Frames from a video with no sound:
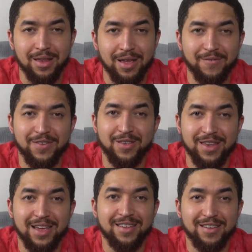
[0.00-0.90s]
Like if it's
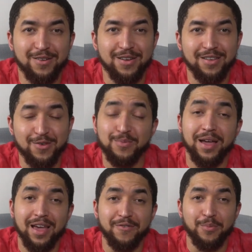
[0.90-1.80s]
that serious, you might
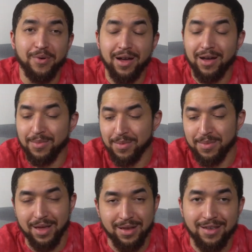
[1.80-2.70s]
have a problem.
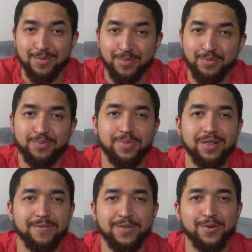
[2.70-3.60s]
Like just put
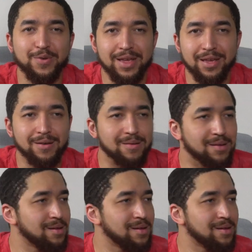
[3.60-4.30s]
the phone down,